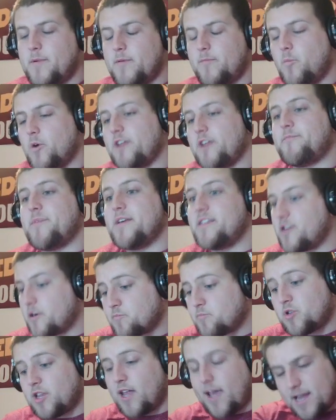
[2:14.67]
would have been their
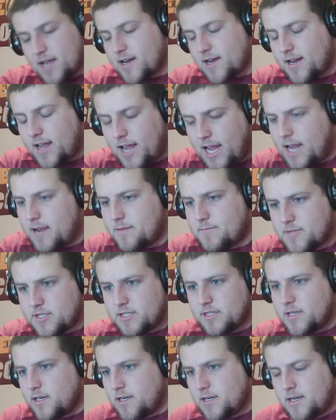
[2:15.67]
play in games
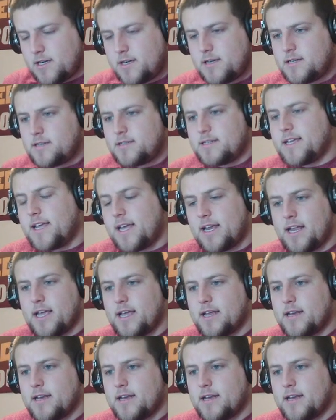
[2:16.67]
to get in.